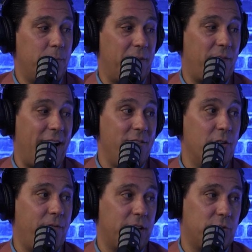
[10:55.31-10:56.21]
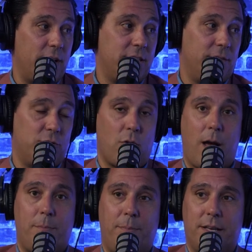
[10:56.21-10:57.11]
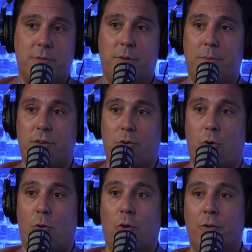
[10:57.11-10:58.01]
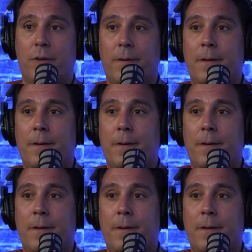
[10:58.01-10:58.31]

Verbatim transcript: but five year fixed rates have dropped because we've been told